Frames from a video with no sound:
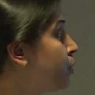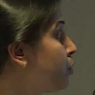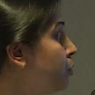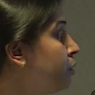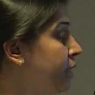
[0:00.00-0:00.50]

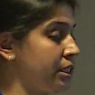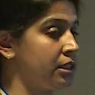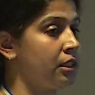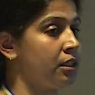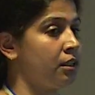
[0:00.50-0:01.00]
to
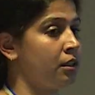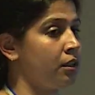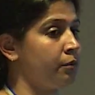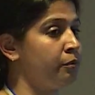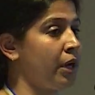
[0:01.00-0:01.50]
test
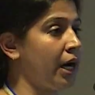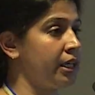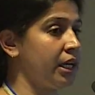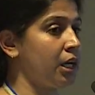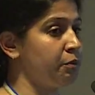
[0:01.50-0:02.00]
the
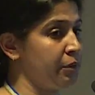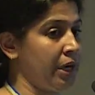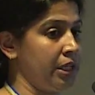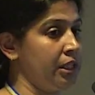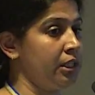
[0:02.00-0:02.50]
RDRP
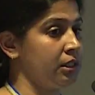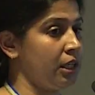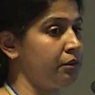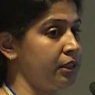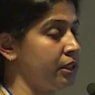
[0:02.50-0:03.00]
binding
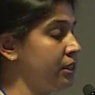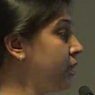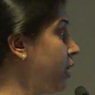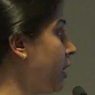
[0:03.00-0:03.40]
efficiency.